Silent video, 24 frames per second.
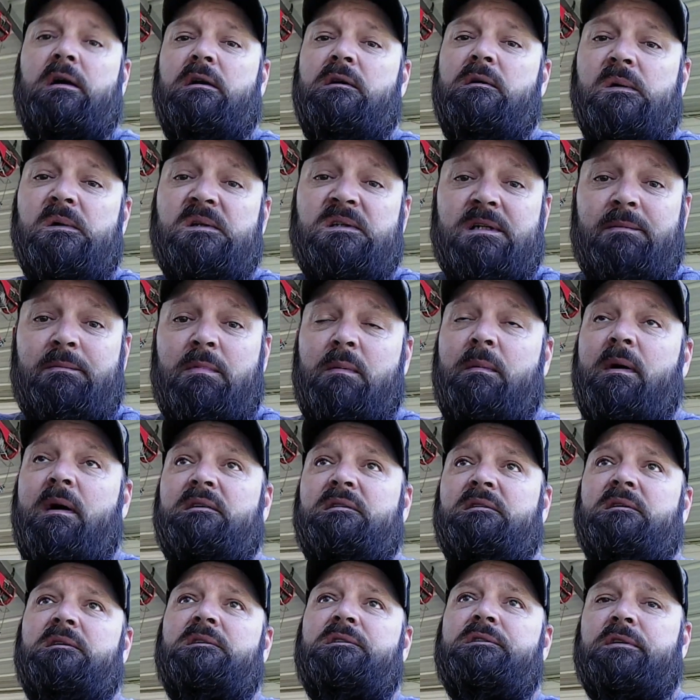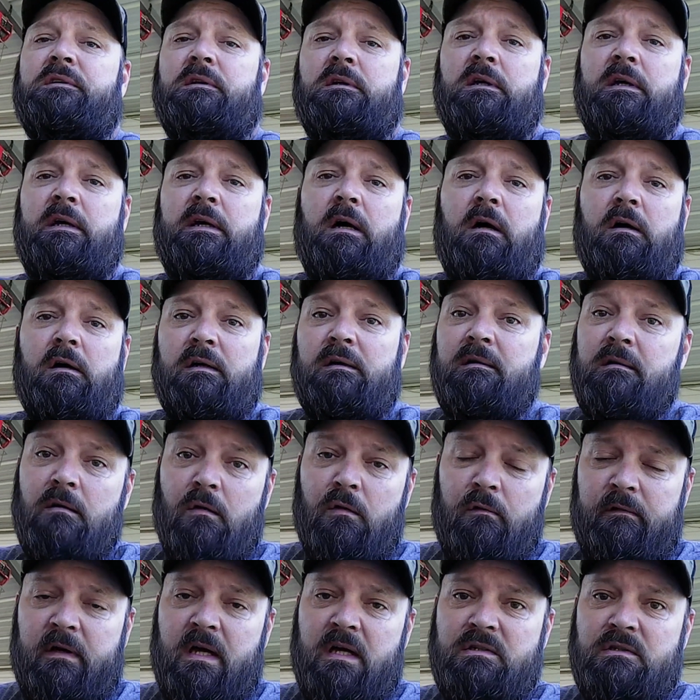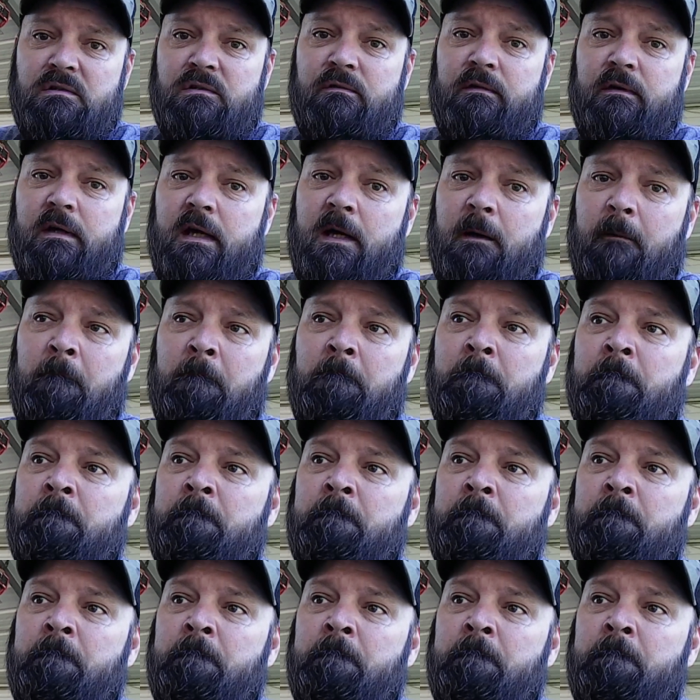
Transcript: You can send me a message, and I'll get the notifications for that.